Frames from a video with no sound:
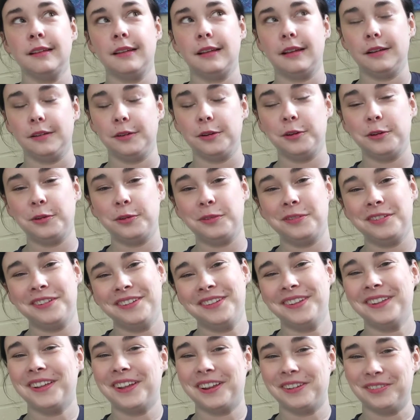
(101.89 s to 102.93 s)
I know
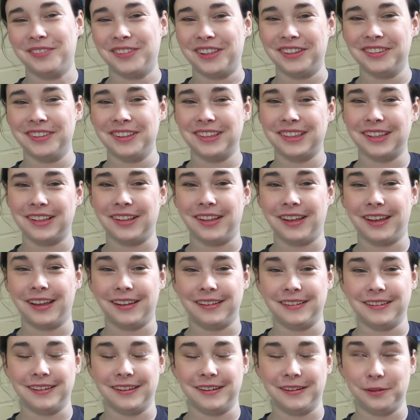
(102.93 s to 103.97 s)
I've said this a lot,
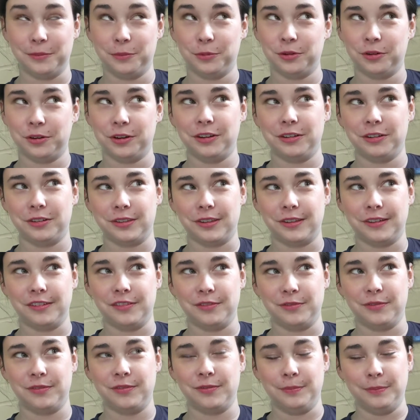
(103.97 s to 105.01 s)
and I'm sure you're sick of
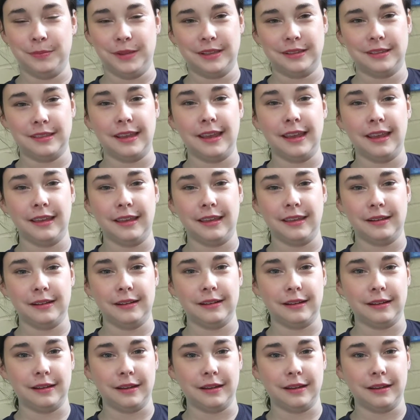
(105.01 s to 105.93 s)
me saying it,